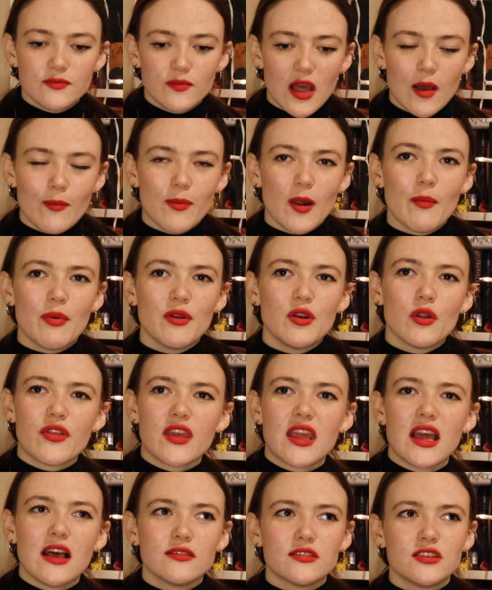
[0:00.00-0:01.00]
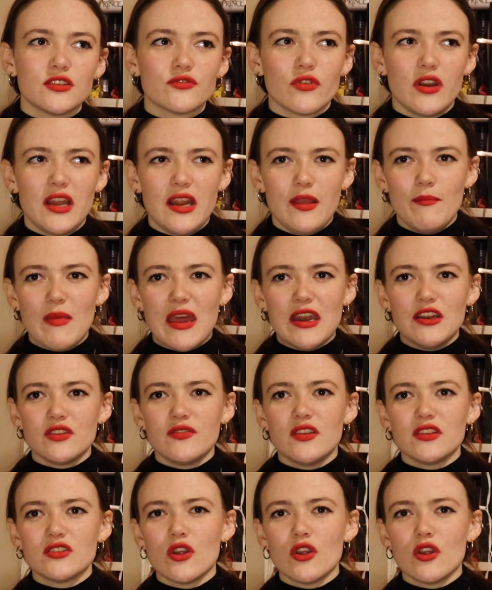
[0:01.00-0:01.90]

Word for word: and blah blah, but nothing else is really mentioned.